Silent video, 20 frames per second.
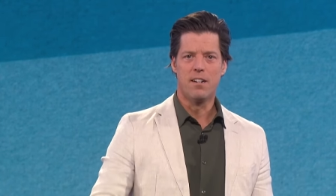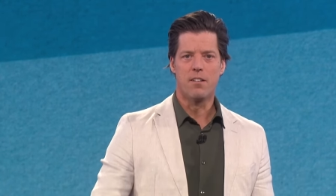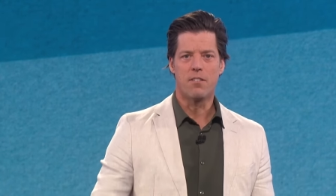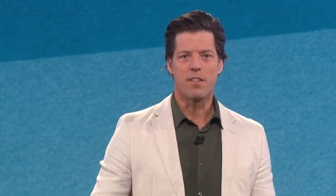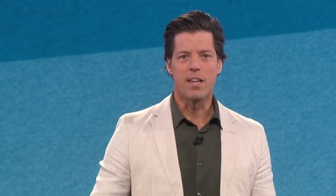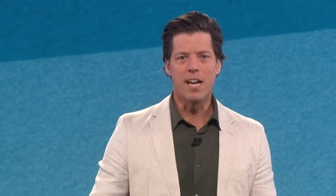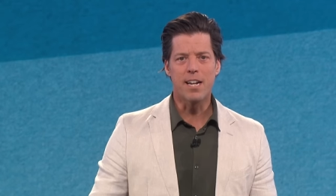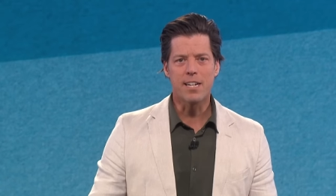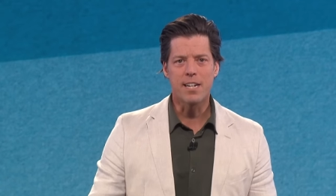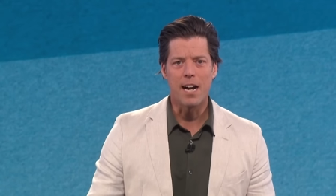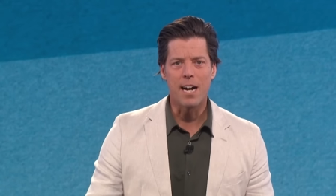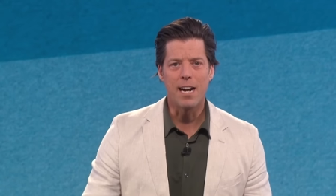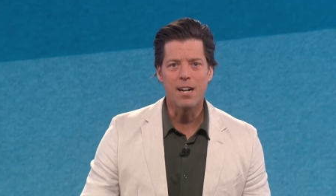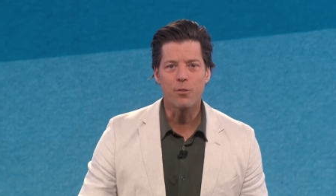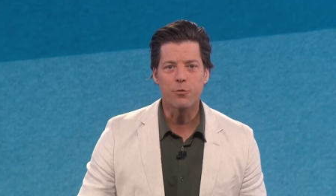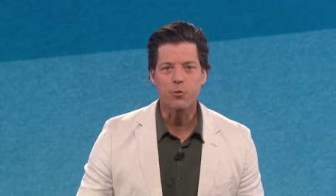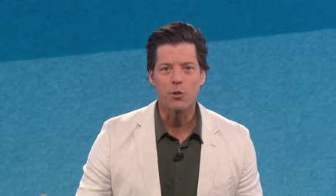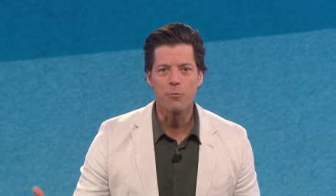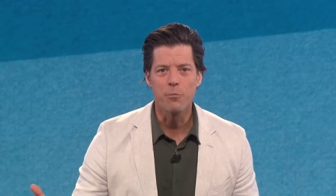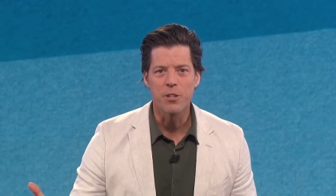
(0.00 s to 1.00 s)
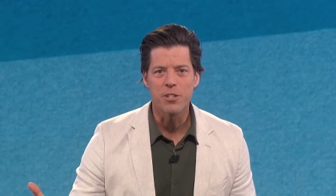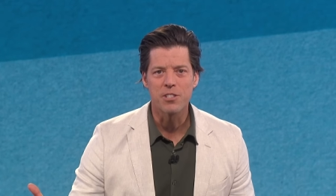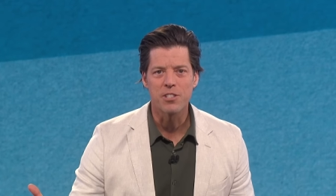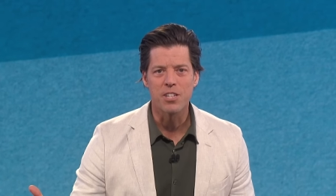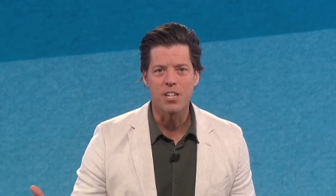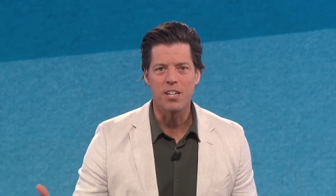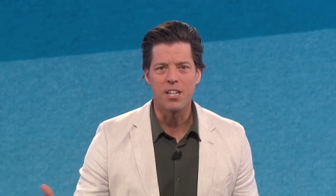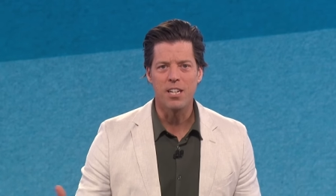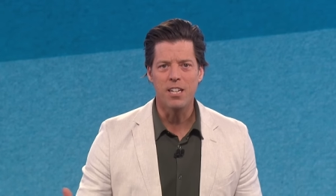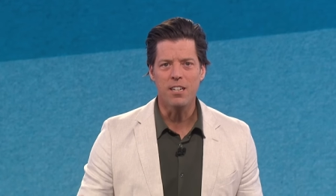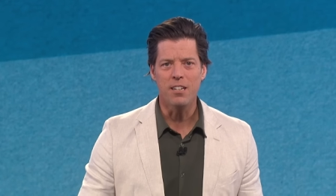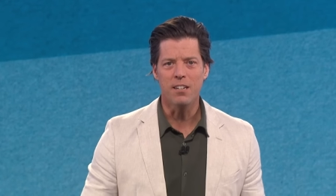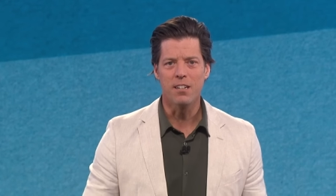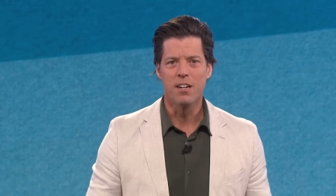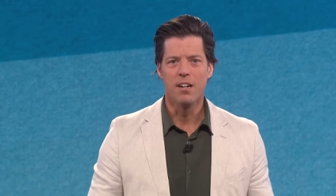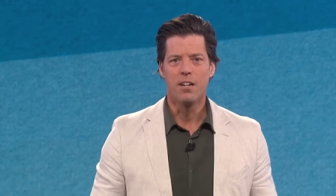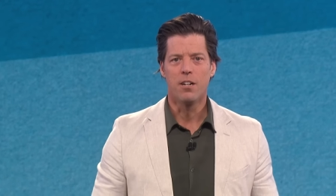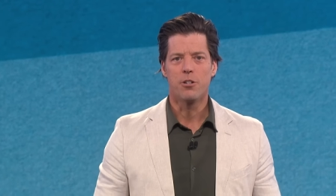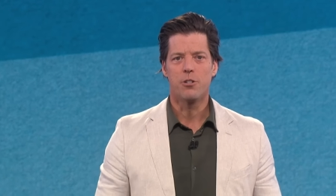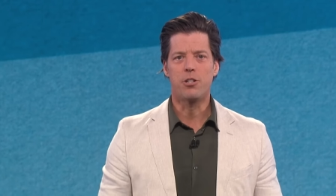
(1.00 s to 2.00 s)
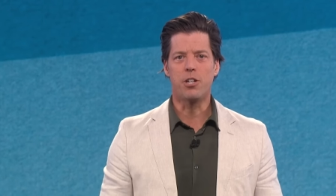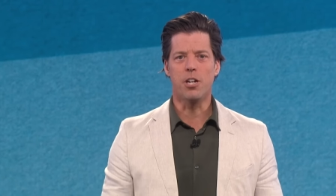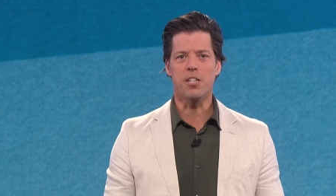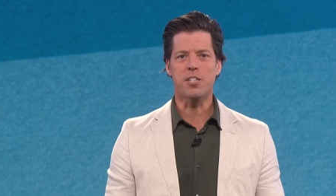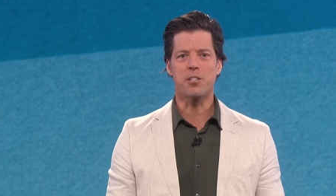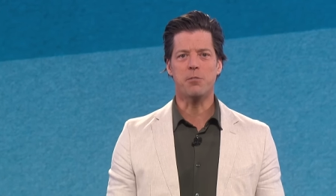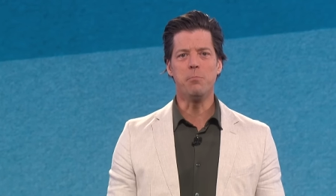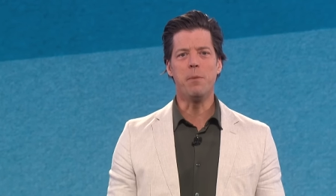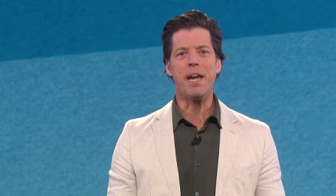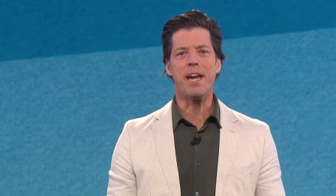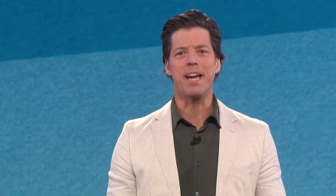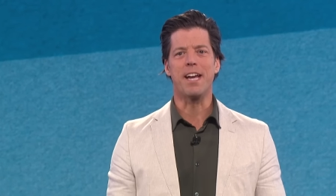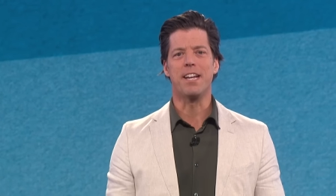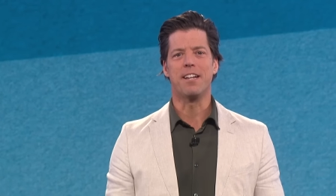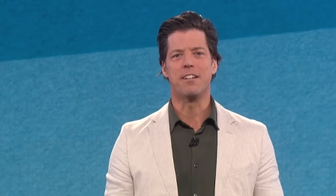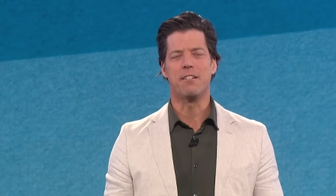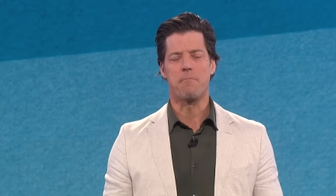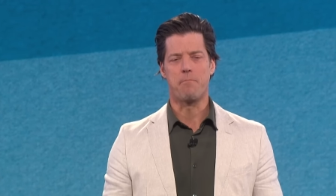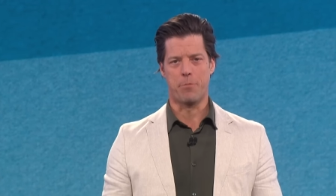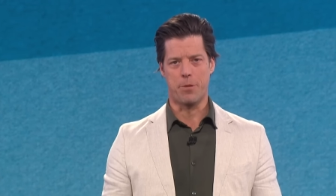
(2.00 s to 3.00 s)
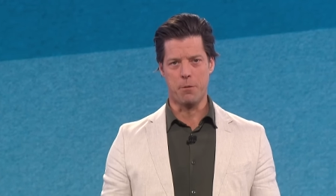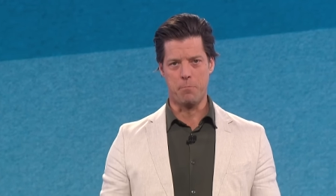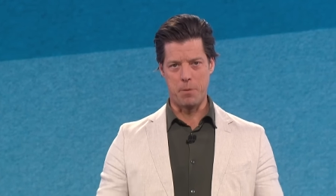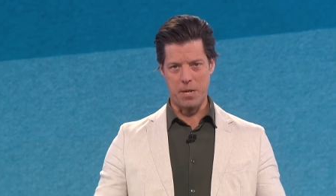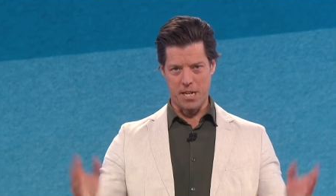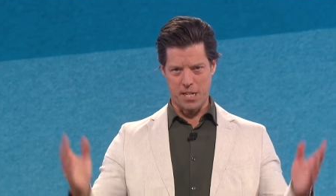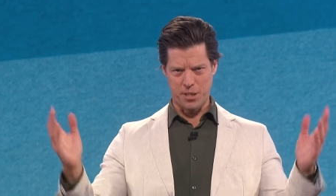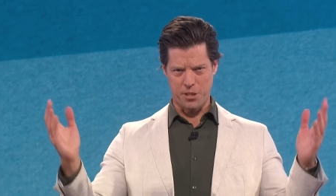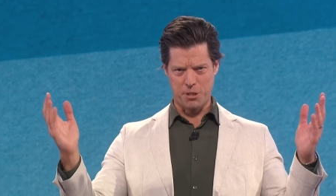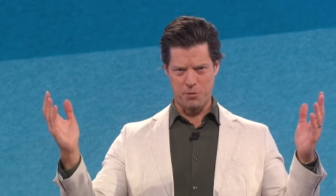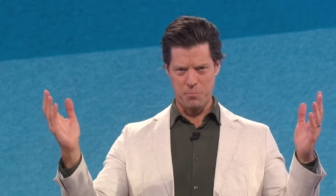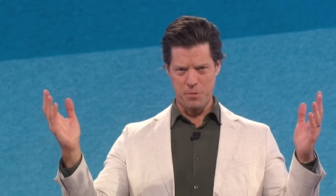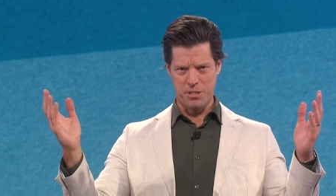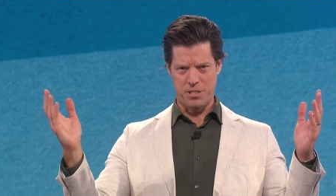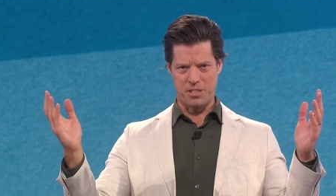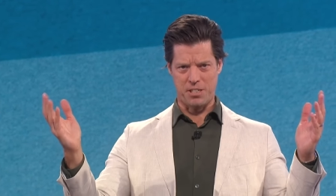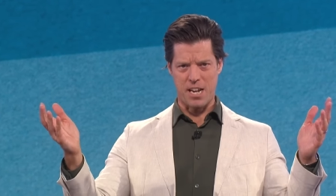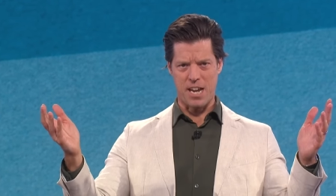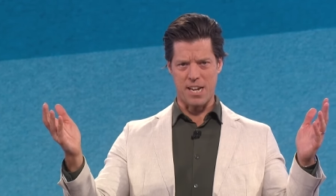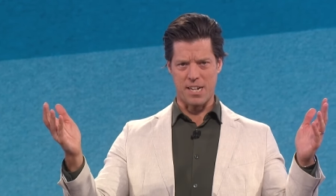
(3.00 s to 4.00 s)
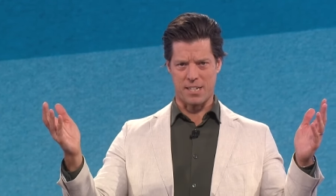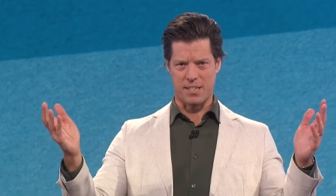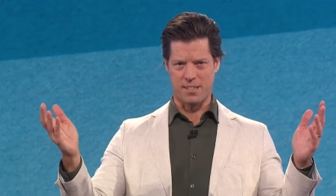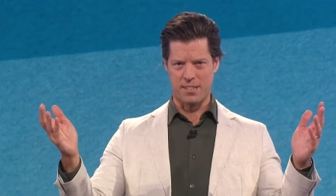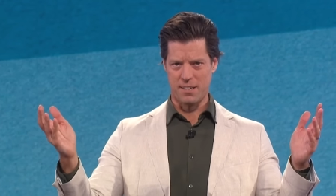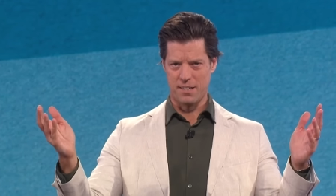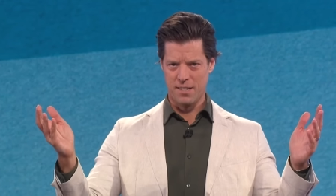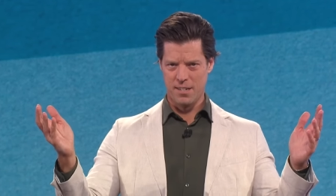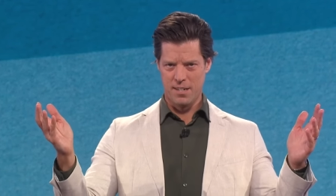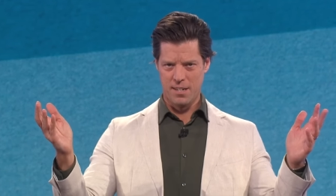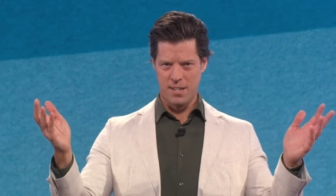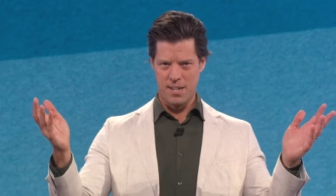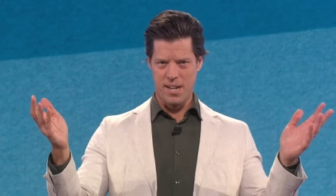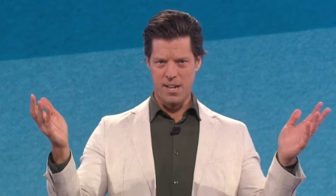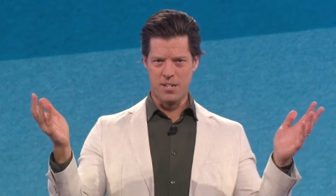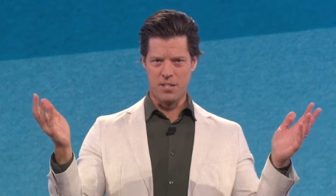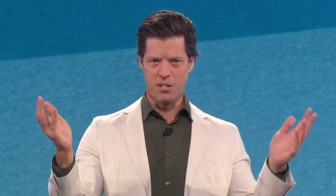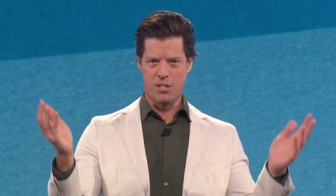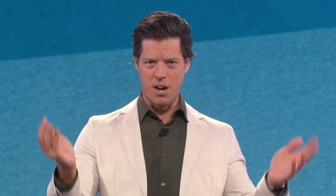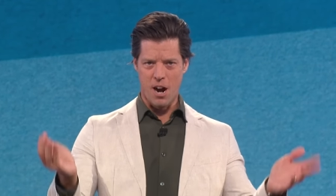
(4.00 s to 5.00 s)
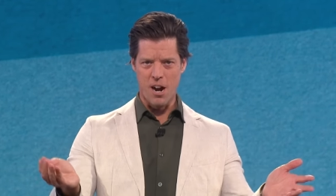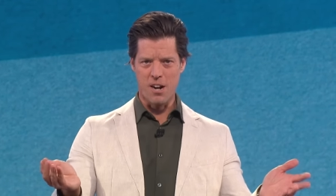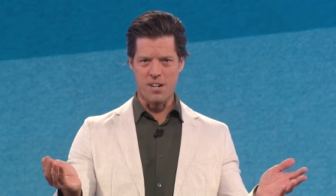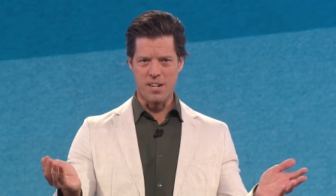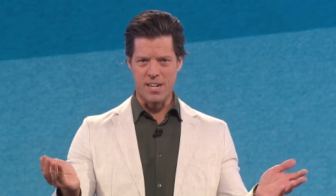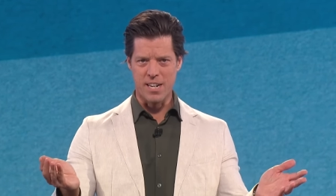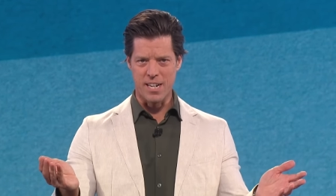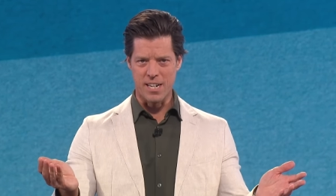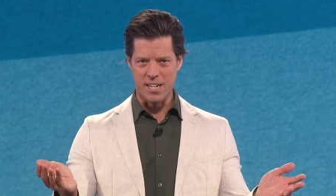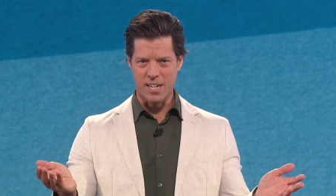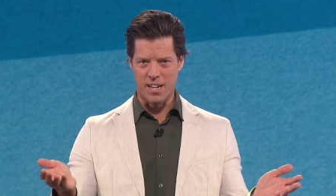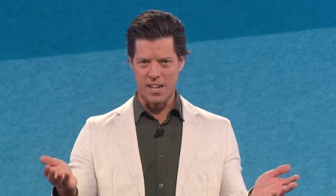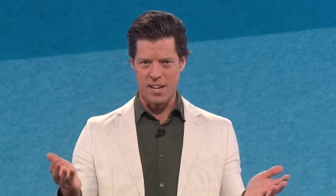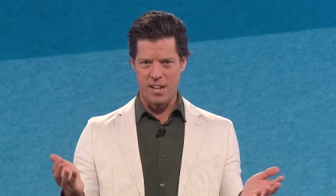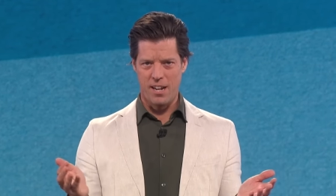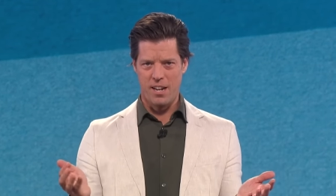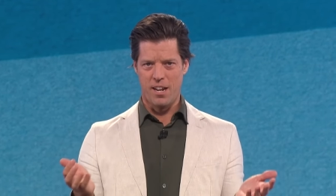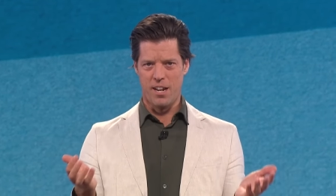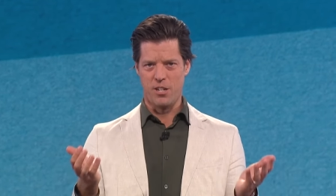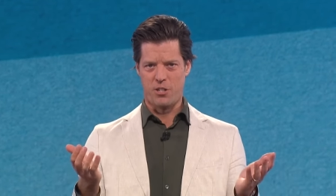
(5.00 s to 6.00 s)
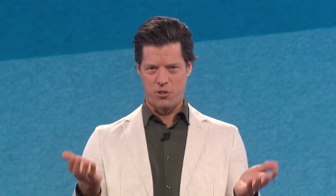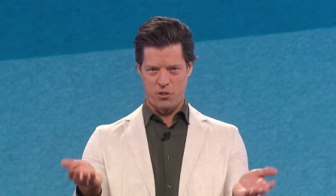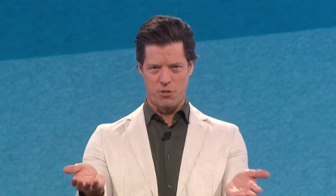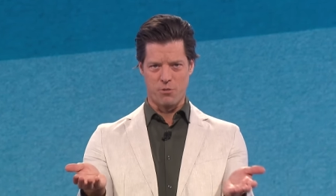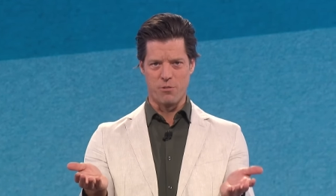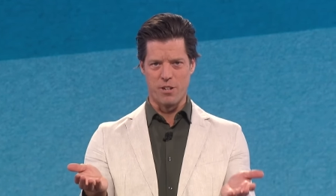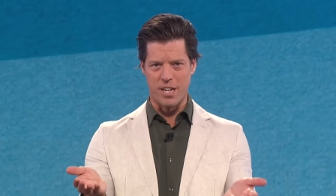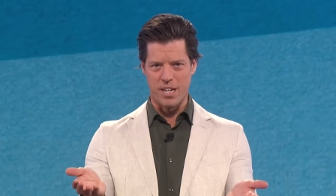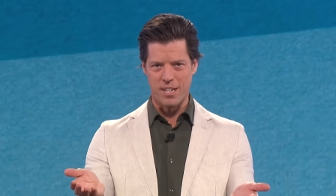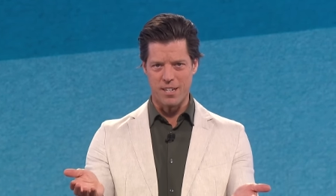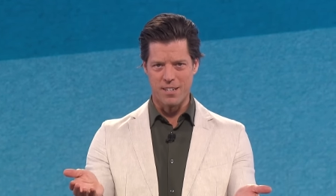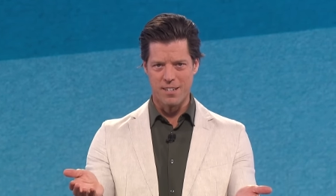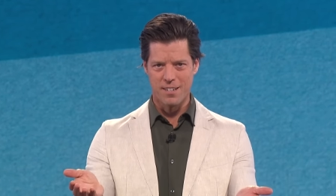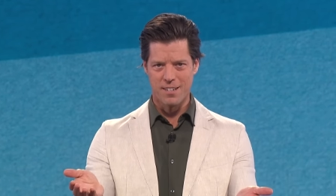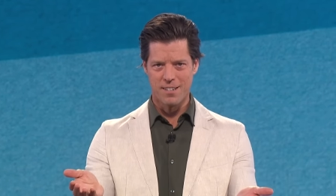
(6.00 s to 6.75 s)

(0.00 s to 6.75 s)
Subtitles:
That guy from the city just made the biggest mistake in gardening history.